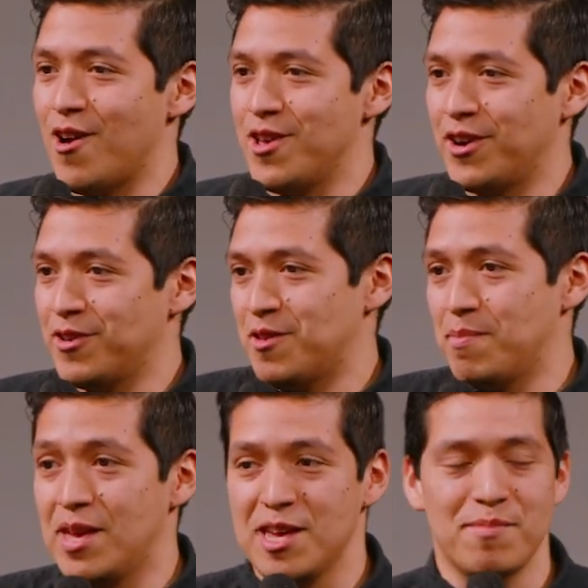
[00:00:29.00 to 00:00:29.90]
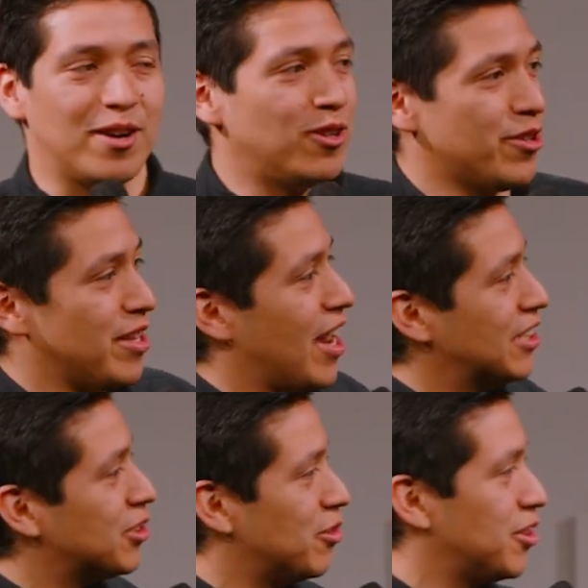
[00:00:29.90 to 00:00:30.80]
are younger than me but older than
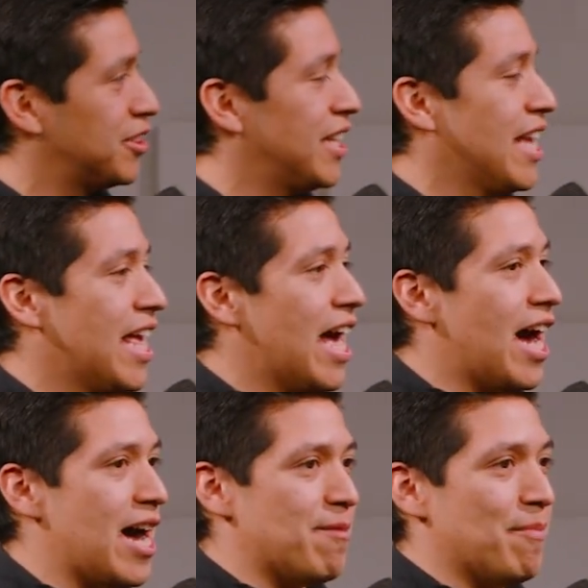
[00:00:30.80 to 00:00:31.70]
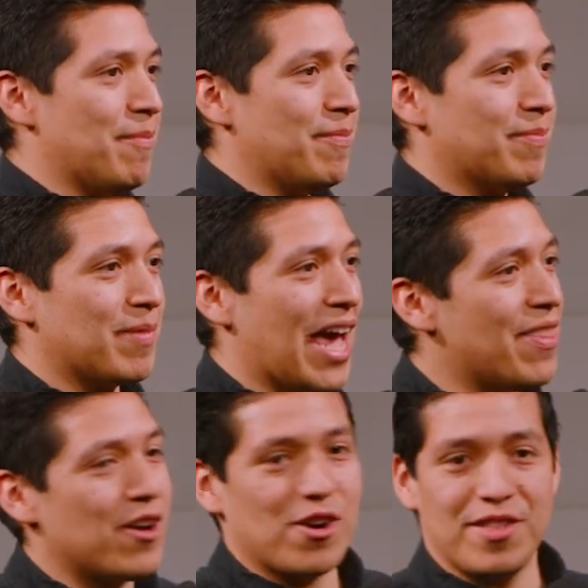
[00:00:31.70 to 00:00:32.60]
high schoolers.
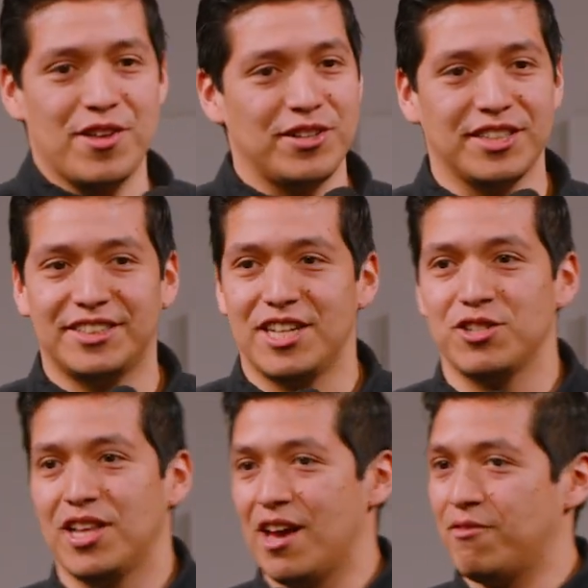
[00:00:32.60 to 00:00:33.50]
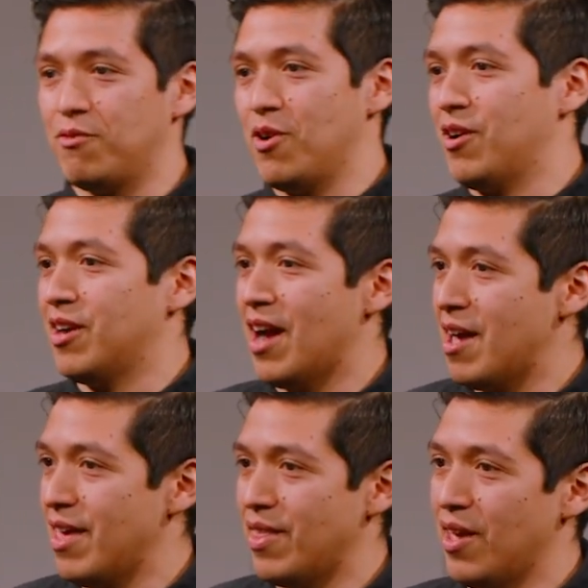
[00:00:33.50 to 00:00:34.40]
And they're in the stage of life where
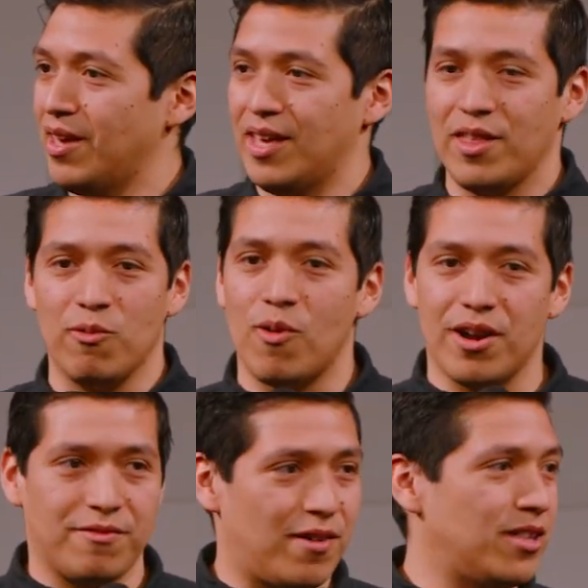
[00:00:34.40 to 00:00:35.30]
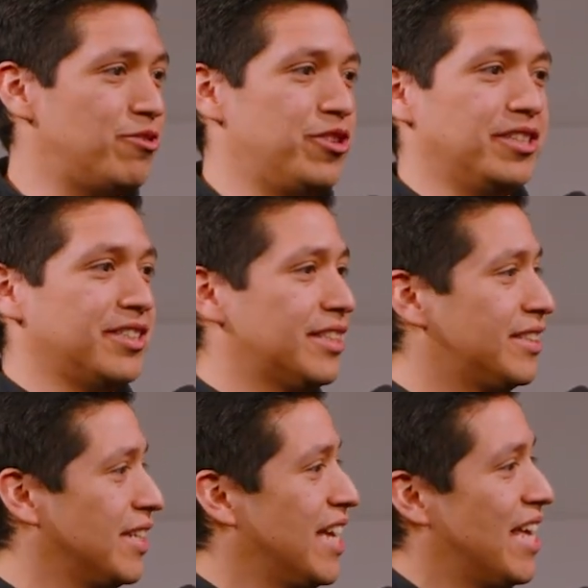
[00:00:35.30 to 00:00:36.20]
they want to follow
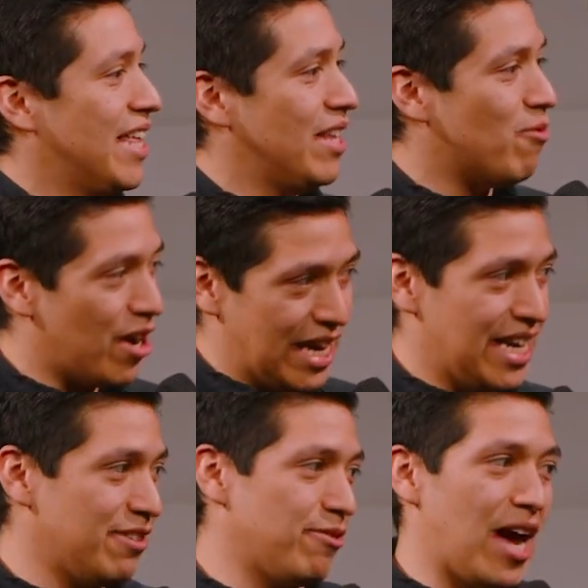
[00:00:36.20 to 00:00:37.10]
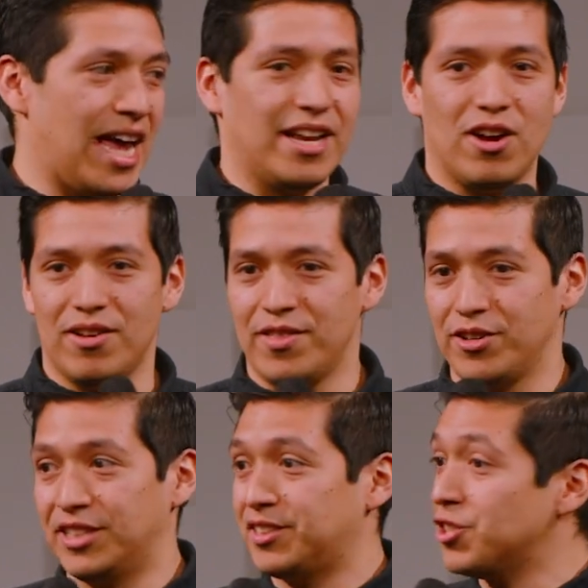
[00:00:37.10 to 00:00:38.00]
Jesus, they want to get it right,
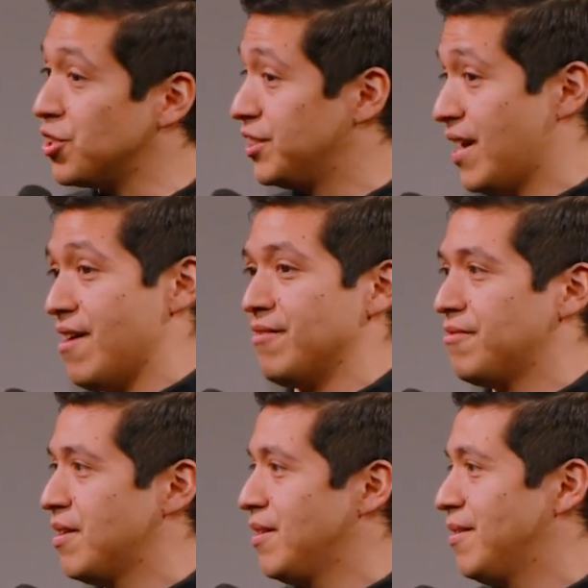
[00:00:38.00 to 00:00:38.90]
their decisions have